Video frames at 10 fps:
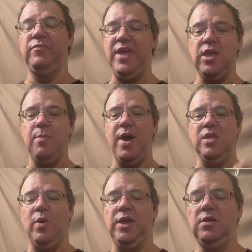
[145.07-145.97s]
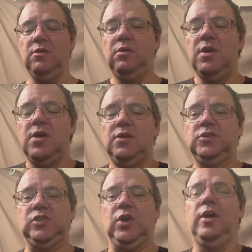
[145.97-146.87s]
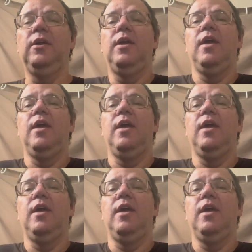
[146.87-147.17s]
Thank you, by the way, sir.